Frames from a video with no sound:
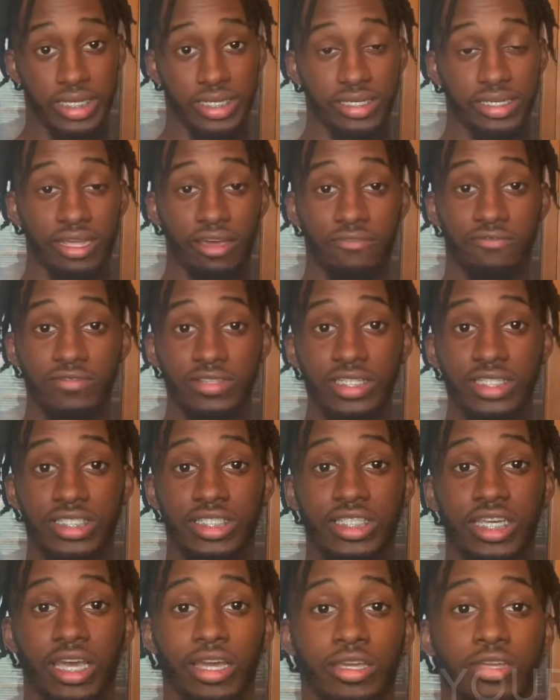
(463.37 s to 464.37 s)
Definitely
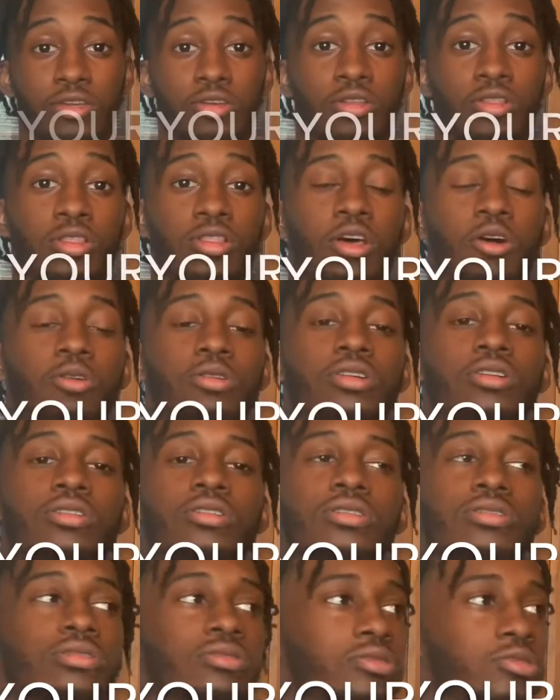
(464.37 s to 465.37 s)
check your
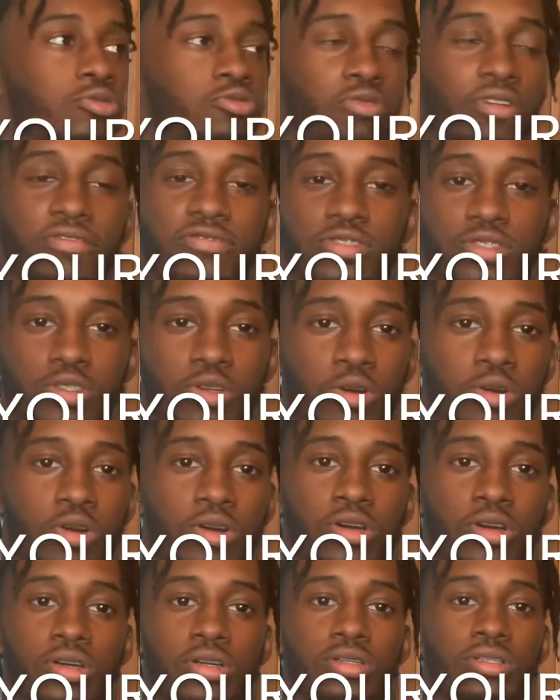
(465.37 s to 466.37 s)
local thrift
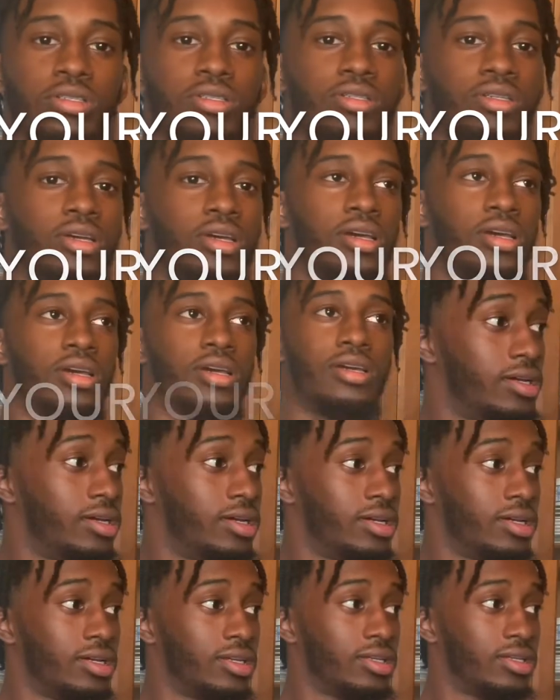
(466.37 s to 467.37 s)
stores.
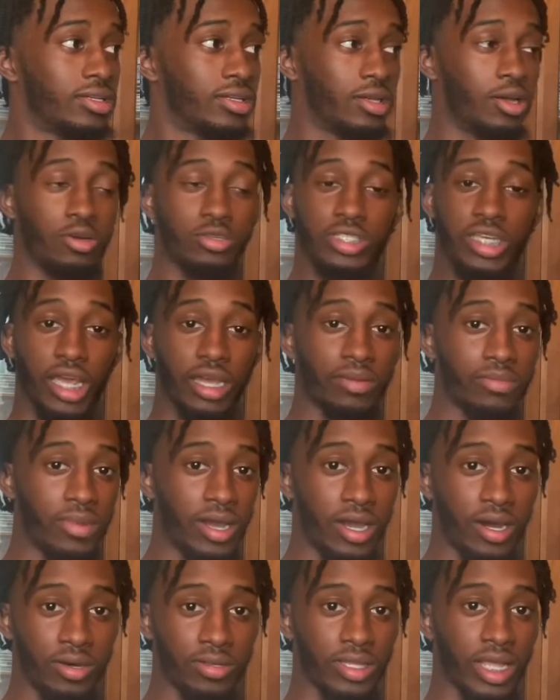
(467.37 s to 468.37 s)
Go check them
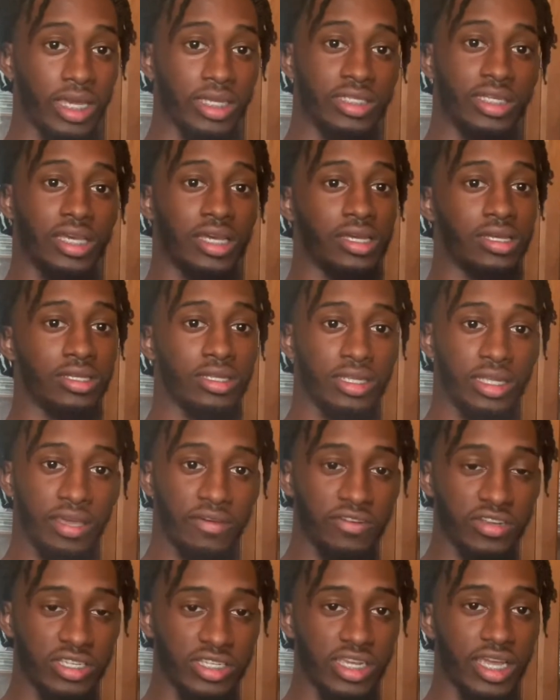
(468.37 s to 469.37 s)
out. Like I said,
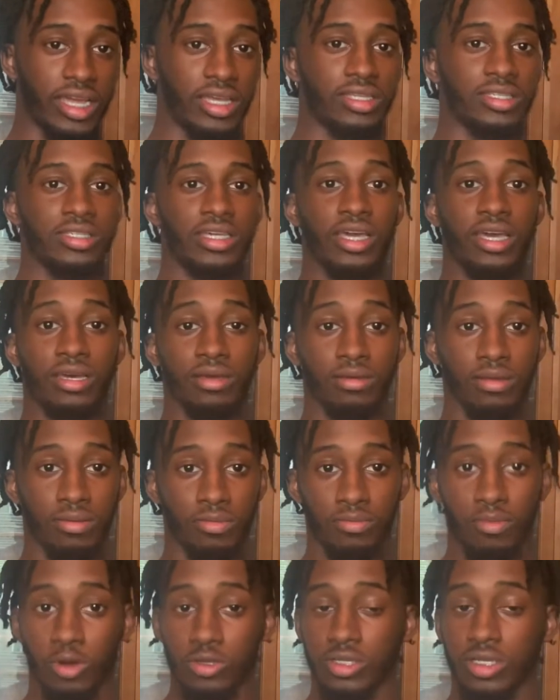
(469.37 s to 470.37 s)
give it a chance. Yeah,
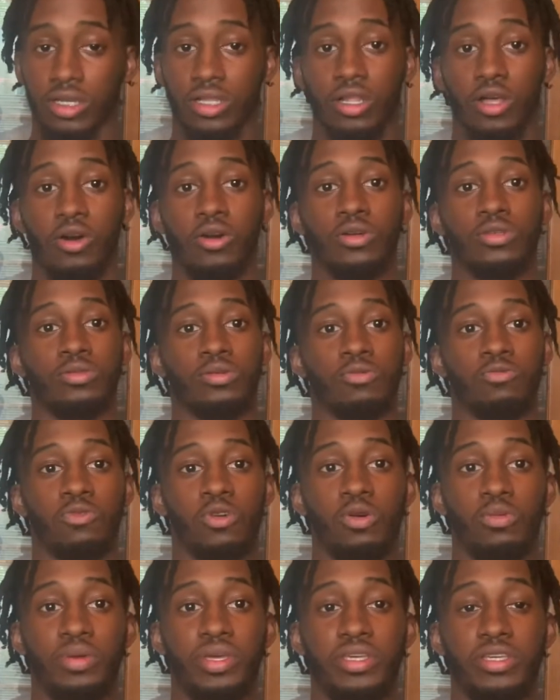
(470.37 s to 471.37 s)
most of the clothes
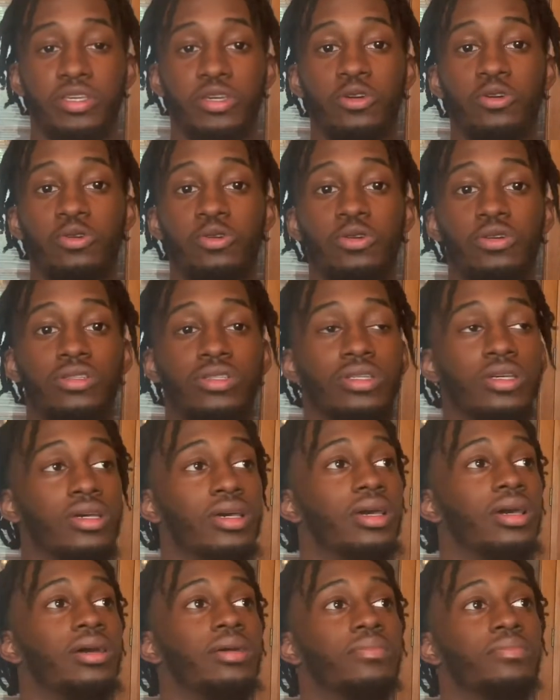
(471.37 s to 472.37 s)
will be used,
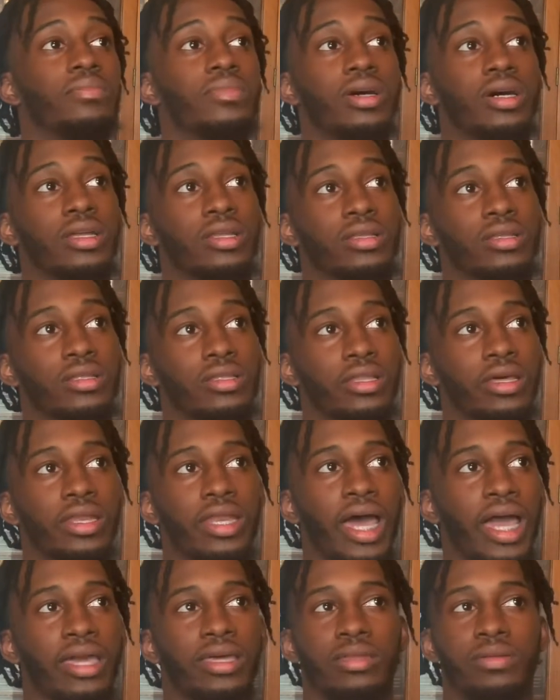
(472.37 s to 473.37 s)
but they're
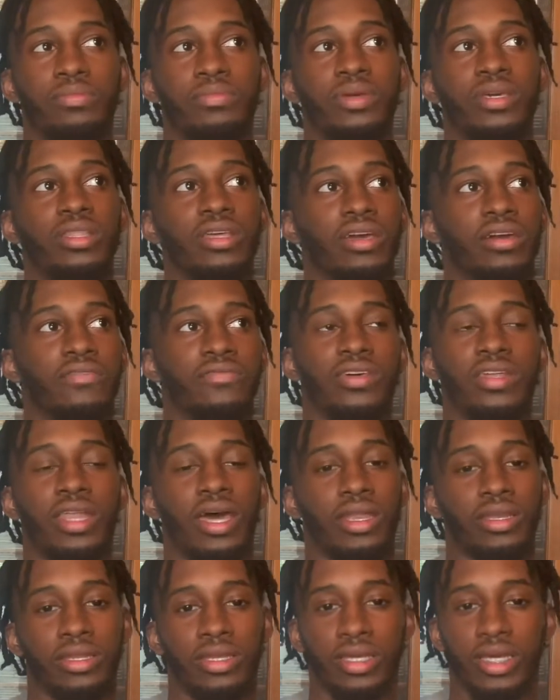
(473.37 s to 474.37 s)
not gonna be there if they're
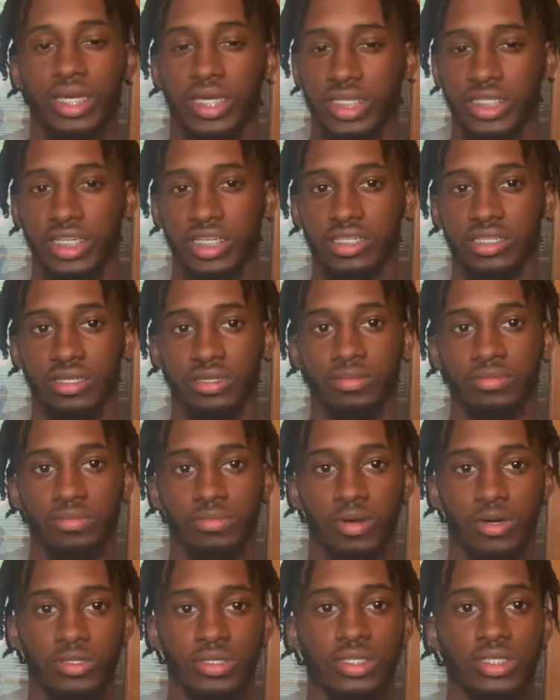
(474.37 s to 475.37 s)
not in good condition
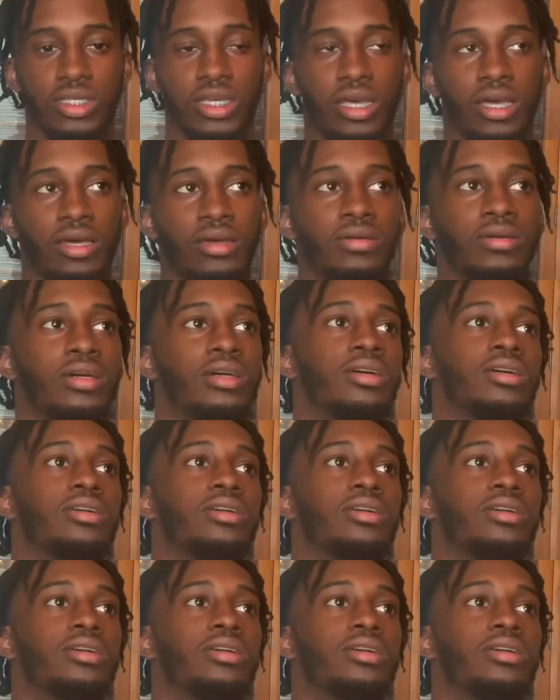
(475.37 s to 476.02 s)
most of the time.